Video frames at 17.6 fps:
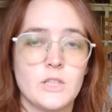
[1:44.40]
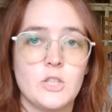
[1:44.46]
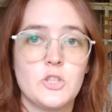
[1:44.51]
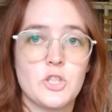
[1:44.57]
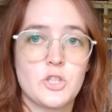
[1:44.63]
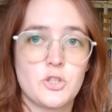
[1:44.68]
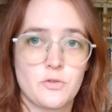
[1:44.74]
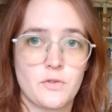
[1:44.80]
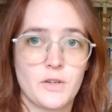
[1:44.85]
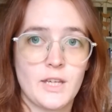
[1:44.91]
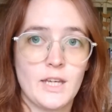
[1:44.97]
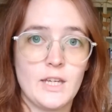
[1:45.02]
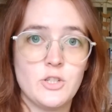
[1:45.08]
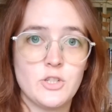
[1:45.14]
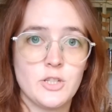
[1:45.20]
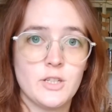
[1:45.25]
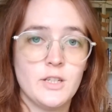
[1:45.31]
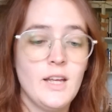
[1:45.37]

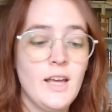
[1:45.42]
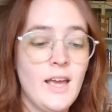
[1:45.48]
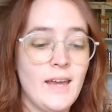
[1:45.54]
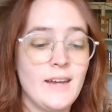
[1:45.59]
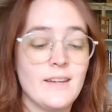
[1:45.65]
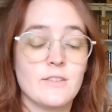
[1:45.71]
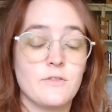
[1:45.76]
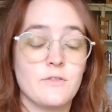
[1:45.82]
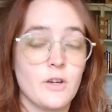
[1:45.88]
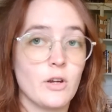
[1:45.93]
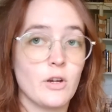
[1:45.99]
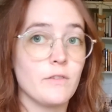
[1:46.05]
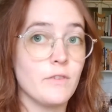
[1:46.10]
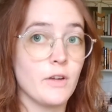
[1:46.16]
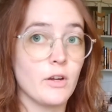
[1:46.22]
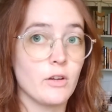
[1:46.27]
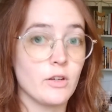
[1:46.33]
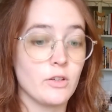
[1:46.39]
gentrification and is very,
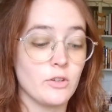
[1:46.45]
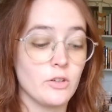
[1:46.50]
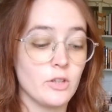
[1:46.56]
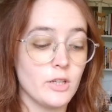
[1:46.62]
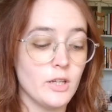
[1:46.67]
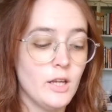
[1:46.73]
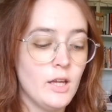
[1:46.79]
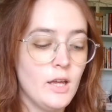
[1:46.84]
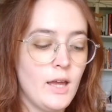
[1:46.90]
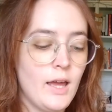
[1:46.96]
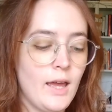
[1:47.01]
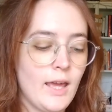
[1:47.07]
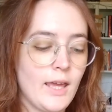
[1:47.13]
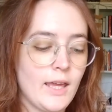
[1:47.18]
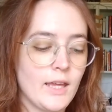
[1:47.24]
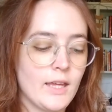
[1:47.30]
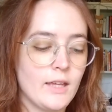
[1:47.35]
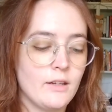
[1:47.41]
very good.
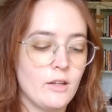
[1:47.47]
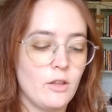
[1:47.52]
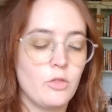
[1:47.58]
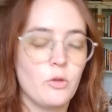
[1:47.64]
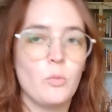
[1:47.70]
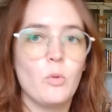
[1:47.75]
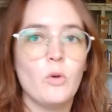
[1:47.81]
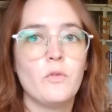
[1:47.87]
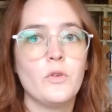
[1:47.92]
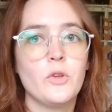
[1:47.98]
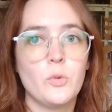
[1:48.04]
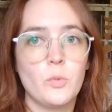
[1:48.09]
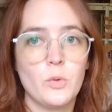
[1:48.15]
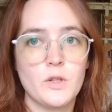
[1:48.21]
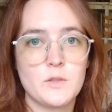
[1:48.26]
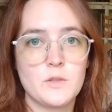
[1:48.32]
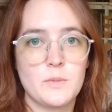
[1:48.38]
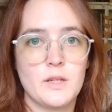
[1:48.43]
And The Wolf and the
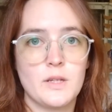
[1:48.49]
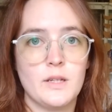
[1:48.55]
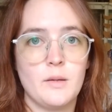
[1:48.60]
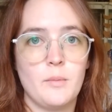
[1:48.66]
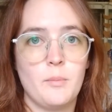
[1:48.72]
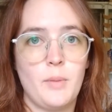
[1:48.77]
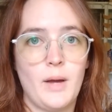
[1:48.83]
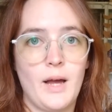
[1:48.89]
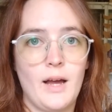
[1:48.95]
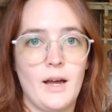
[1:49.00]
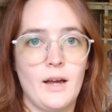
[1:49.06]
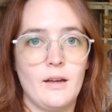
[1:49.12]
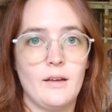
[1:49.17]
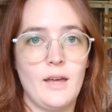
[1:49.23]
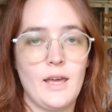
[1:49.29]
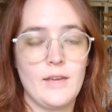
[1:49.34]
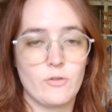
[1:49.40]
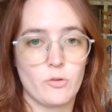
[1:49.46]
Woodsman by
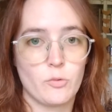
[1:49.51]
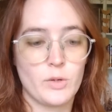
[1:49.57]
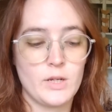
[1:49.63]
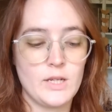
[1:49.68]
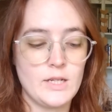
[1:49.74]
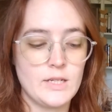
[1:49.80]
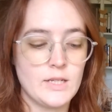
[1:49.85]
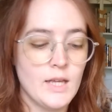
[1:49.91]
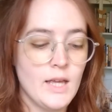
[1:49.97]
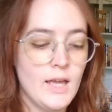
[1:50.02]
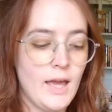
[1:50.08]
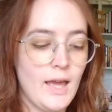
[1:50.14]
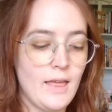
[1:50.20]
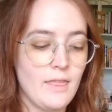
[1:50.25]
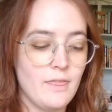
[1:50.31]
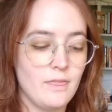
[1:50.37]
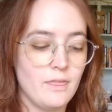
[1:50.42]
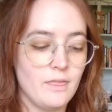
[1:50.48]
Ava Reed.
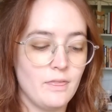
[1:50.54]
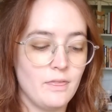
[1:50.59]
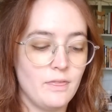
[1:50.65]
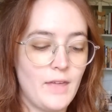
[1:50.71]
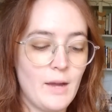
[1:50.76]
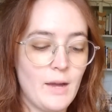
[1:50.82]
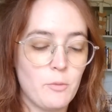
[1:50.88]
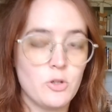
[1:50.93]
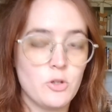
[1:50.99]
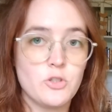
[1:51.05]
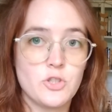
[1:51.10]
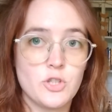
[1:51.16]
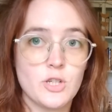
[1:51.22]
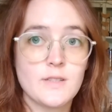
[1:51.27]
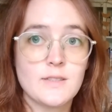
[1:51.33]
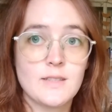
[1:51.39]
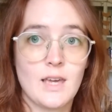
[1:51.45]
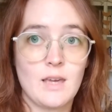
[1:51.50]
And that one
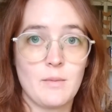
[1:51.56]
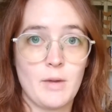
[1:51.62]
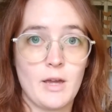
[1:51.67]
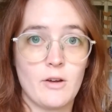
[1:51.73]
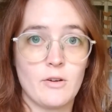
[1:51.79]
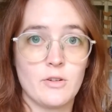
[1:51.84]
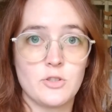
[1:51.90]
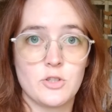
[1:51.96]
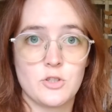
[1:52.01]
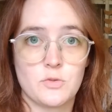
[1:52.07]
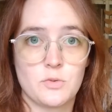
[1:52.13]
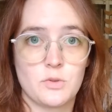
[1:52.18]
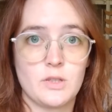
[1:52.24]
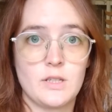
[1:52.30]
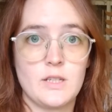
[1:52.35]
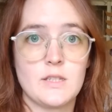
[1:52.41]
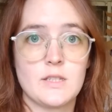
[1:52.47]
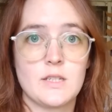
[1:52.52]
just came out, it just
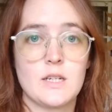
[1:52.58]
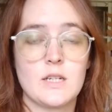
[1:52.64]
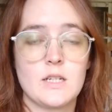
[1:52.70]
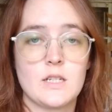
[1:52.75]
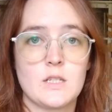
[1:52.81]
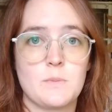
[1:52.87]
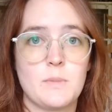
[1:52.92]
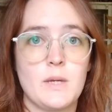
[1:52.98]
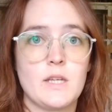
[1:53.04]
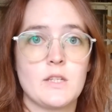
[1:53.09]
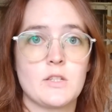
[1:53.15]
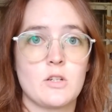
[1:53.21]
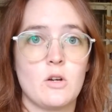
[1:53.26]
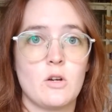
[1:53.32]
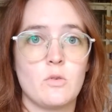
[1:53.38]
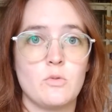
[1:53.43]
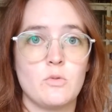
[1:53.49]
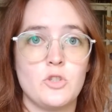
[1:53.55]
released, and is based
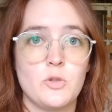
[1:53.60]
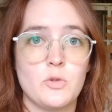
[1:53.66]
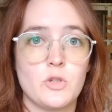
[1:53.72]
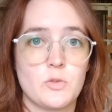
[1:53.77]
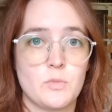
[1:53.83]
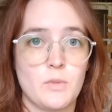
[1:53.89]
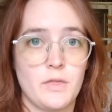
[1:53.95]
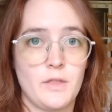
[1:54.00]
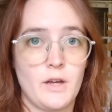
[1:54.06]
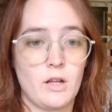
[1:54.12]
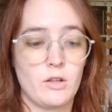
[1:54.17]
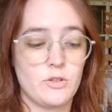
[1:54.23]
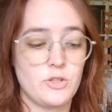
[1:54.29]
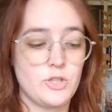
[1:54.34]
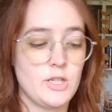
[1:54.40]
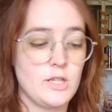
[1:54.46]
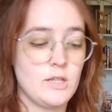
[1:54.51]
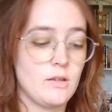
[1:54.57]
on Jewish
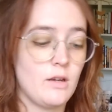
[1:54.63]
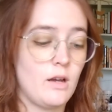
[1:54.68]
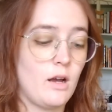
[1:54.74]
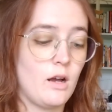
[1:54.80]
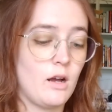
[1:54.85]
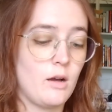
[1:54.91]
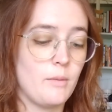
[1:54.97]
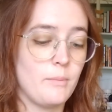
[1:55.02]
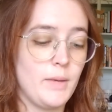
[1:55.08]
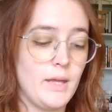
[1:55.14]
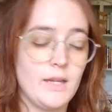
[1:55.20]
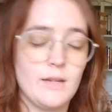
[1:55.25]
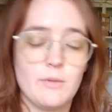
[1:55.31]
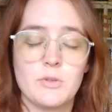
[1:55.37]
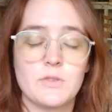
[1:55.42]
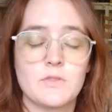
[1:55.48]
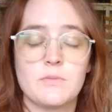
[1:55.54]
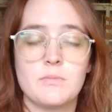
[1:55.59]
mythology. Um, and
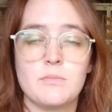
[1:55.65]
it was